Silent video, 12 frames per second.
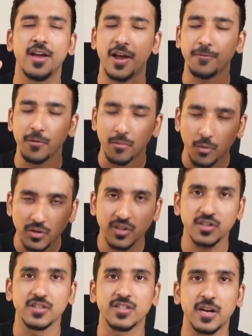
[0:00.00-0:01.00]
And for more
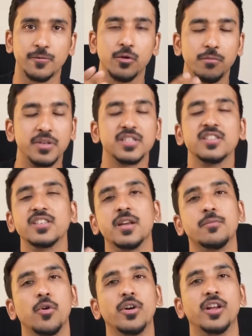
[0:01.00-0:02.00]
such insightful business
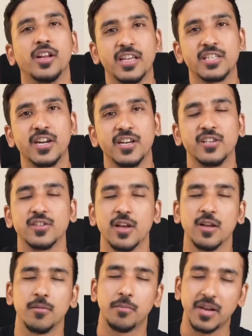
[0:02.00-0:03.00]
and political case studies,
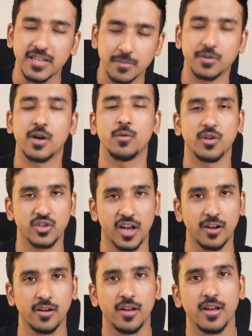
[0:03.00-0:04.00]
please subscribe to our
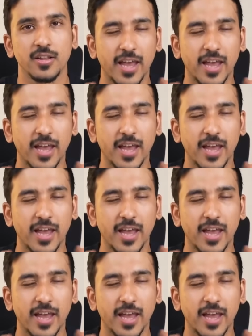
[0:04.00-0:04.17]
channel.